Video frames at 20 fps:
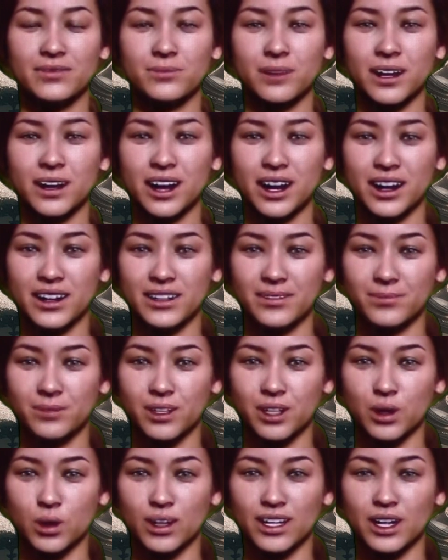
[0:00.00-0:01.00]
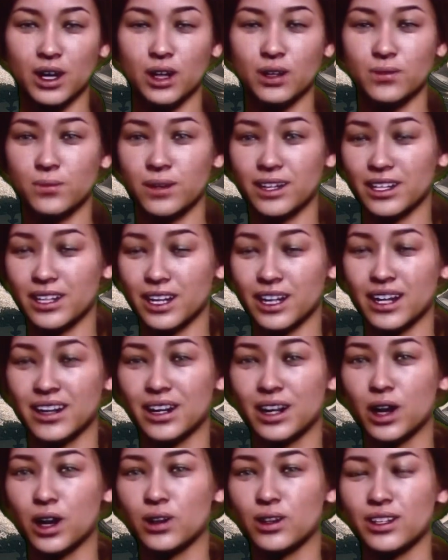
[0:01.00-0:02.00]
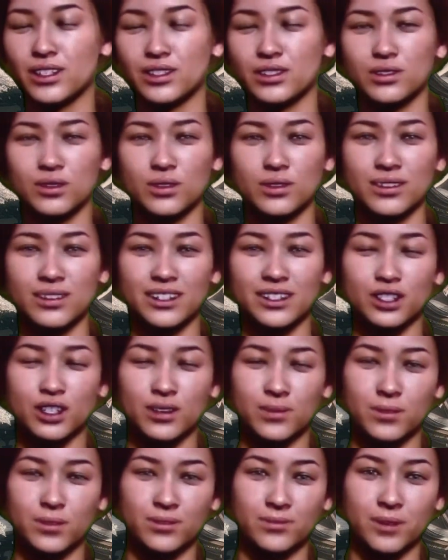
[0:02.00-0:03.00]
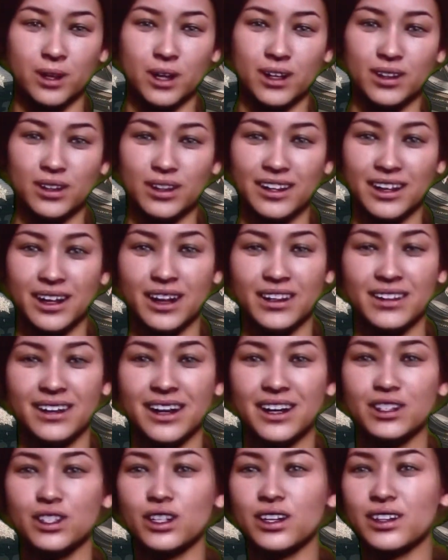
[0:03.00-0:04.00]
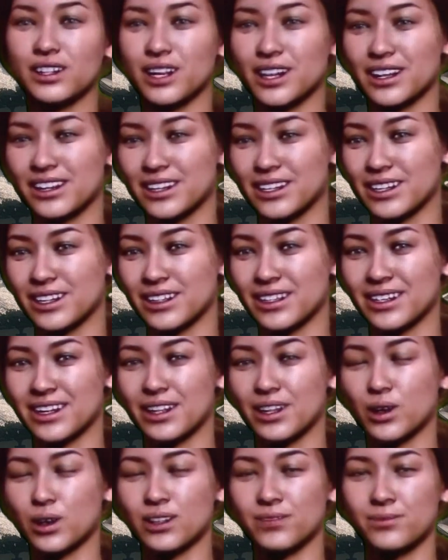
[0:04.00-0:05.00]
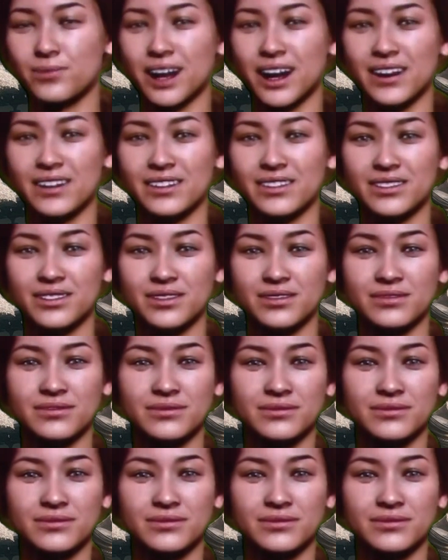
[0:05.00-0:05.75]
a balance between open and closed storage to promote organization and ease in your space.